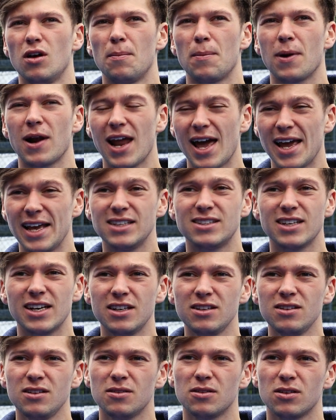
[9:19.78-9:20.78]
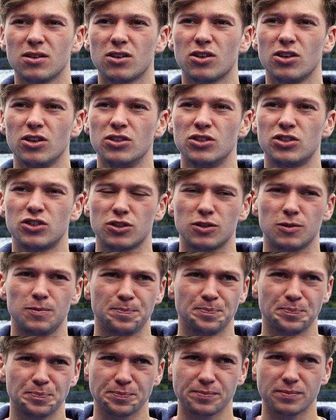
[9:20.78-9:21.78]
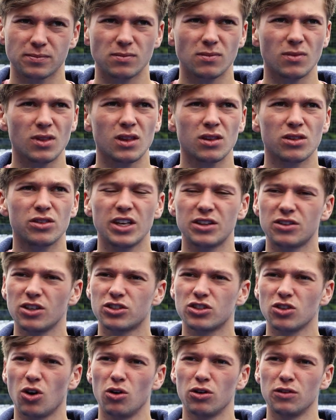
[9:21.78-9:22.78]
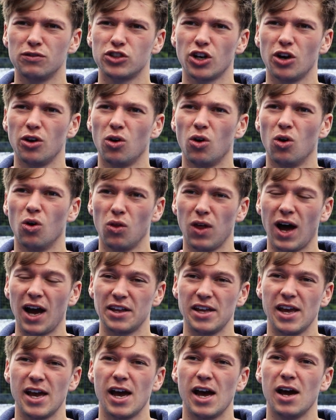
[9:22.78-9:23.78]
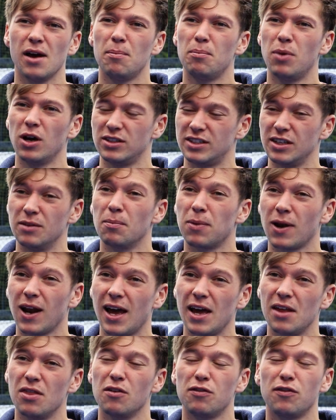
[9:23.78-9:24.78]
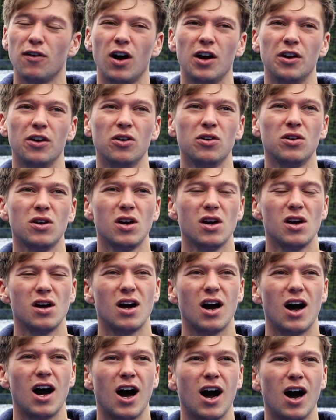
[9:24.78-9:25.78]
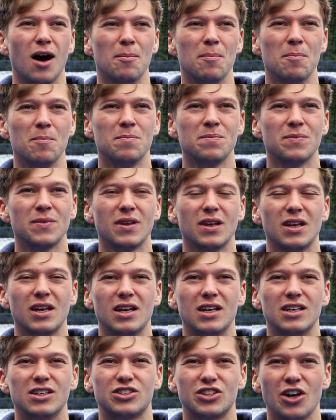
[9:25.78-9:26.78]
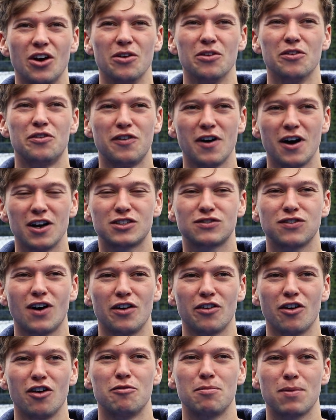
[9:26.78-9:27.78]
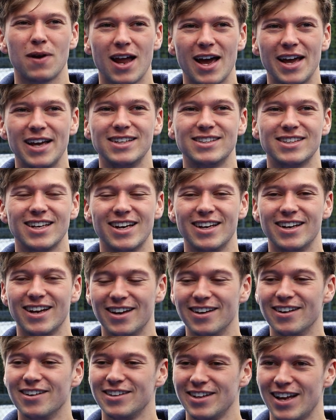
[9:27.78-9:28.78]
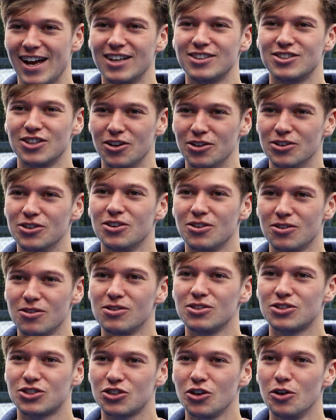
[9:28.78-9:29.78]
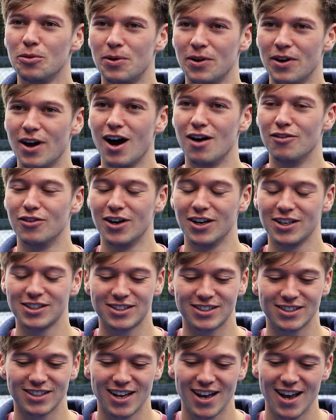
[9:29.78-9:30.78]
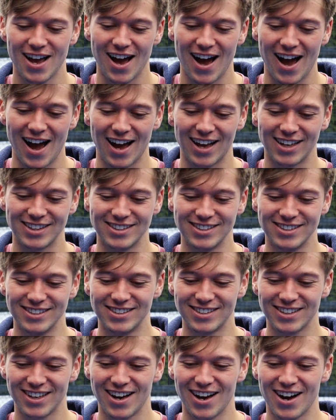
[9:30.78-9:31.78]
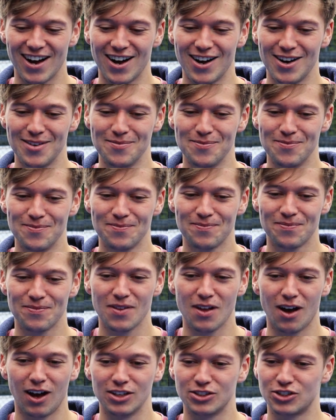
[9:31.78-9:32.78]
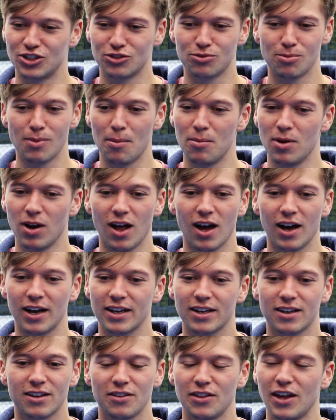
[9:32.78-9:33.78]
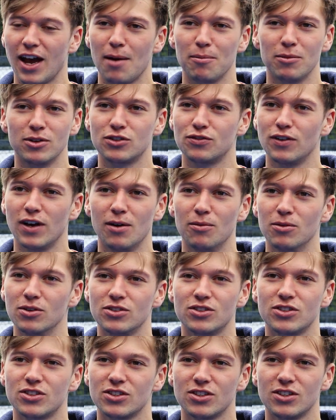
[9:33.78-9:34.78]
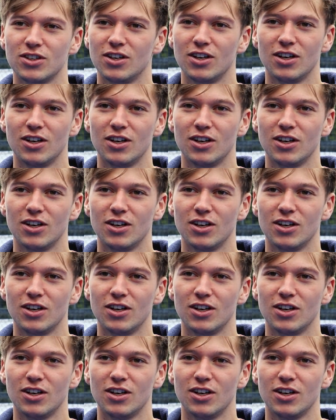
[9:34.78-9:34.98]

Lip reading: played in, because did the Sultan of Johor that year but didn't play in the final. So the first final I've played in, and yeah, so super nervous. And I just remember like the atmosphere was